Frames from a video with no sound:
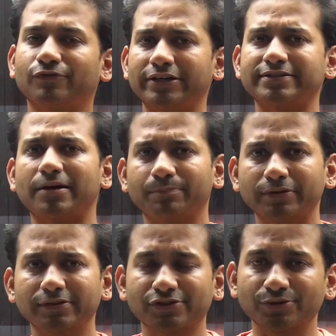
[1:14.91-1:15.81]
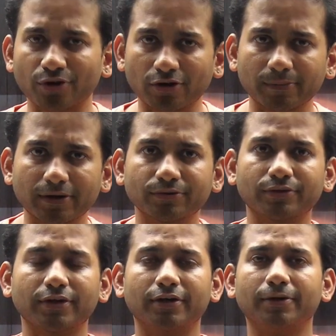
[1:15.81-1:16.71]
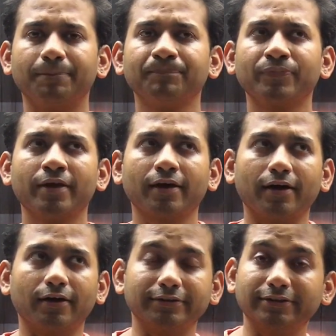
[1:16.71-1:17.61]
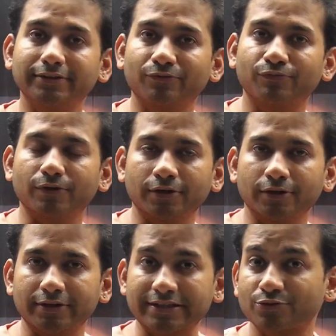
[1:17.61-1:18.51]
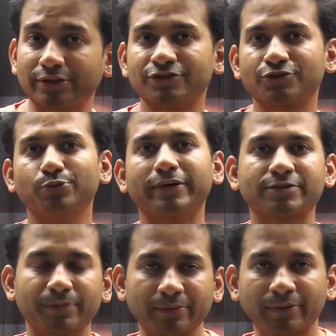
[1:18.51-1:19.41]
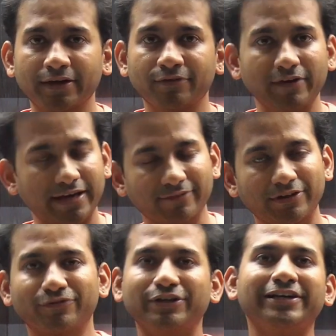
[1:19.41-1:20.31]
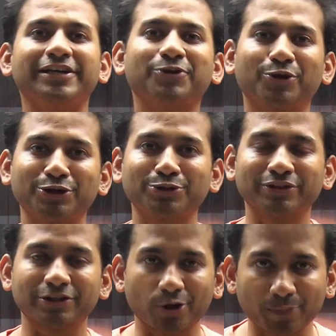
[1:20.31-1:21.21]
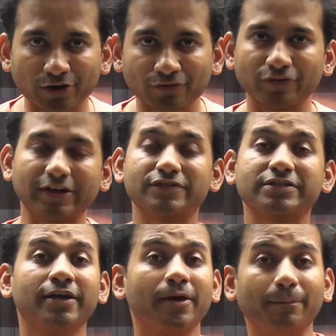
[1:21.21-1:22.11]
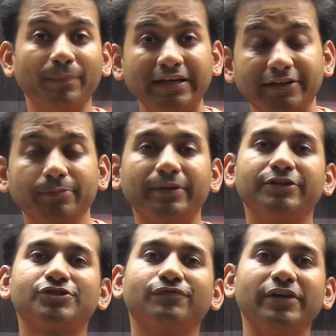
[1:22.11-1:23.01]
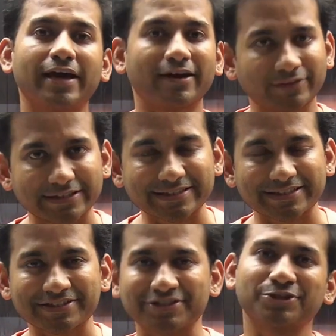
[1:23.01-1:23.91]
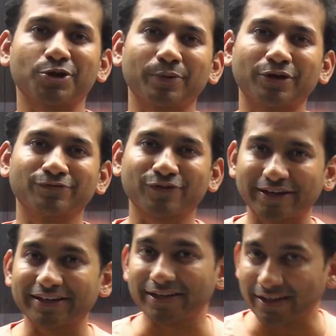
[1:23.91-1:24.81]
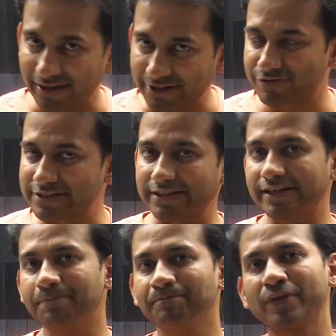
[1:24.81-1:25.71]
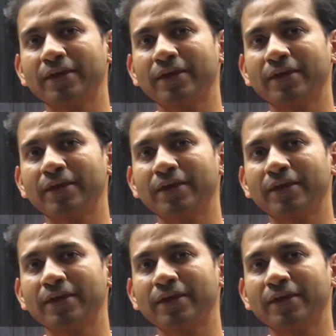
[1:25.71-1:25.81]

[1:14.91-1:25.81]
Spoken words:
For examples, you talk about the resonance tube experiment, we have definitely taught you in the topic of waves. Meter bridge we have discussed in the topic of current electricity.